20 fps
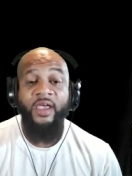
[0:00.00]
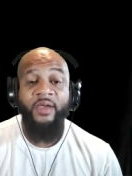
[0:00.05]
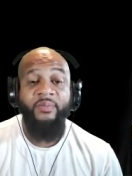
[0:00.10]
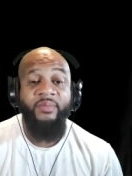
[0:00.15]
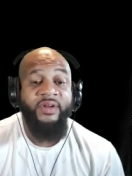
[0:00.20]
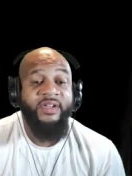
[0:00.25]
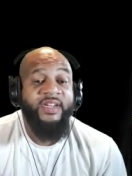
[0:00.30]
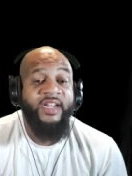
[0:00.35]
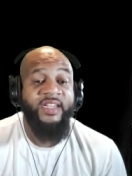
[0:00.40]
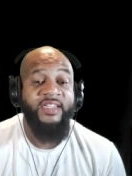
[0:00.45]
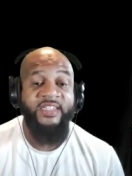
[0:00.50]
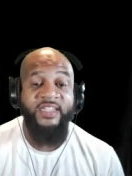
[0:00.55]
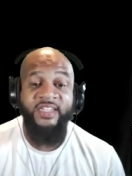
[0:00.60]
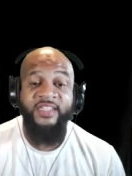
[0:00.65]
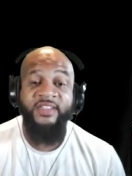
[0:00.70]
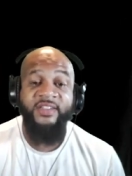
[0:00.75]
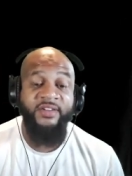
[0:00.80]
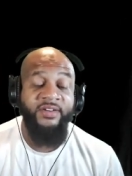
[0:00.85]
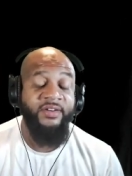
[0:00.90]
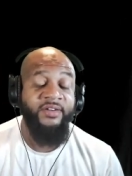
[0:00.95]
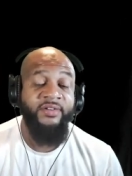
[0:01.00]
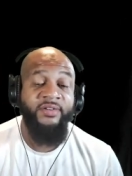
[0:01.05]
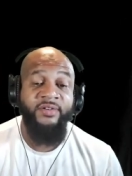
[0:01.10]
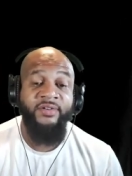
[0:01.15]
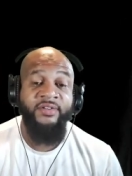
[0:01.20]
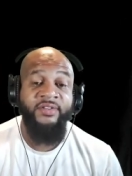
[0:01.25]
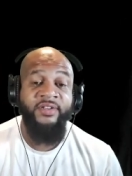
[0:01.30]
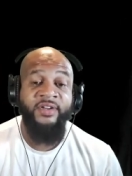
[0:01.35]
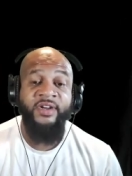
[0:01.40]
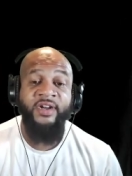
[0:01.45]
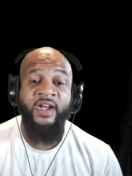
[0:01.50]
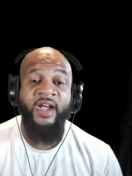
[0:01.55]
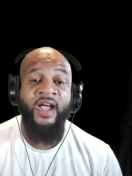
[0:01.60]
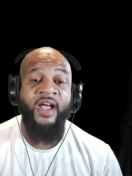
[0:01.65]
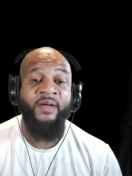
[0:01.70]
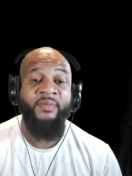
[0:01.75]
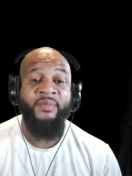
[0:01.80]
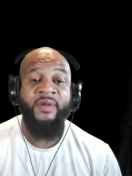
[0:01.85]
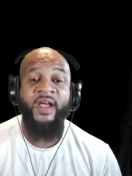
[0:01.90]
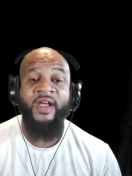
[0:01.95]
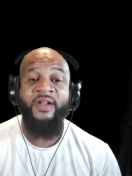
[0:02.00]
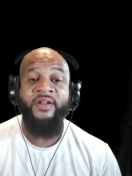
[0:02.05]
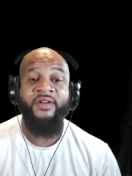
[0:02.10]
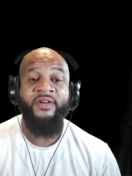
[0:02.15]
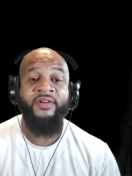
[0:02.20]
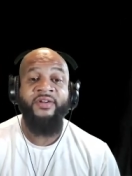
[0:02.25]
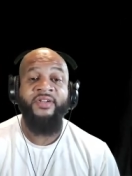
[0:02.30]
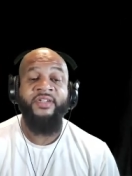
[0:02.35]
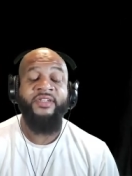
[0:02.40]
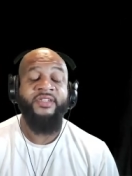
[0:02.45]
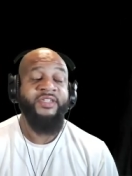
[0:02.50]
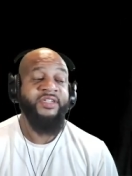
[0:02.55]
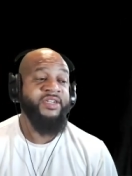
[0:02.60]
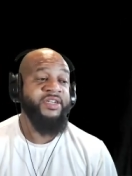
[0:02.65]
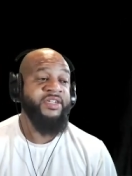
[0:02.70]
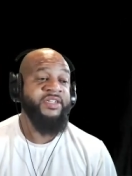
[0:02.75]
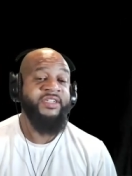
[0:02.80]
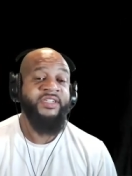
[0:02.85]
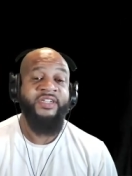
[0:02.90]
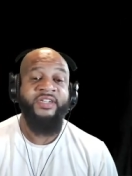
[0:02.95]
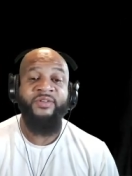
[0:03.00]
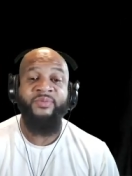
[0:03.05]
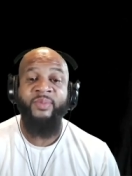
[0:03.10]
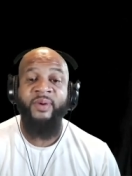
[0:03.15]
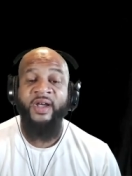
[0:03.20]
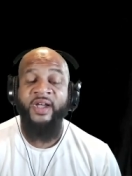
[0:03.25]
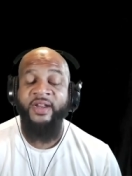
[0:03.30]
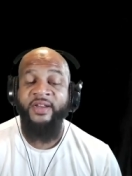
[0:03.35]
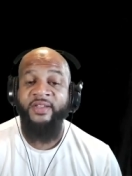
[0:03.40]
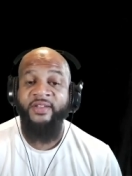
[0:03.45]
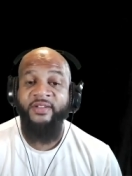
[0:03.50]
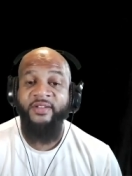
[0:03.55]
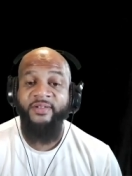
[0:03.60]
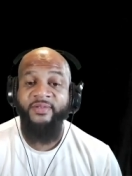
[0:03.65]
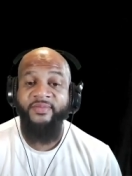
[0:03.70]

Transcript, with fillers: But that's neither here nor there. I'm not here to judge anybody.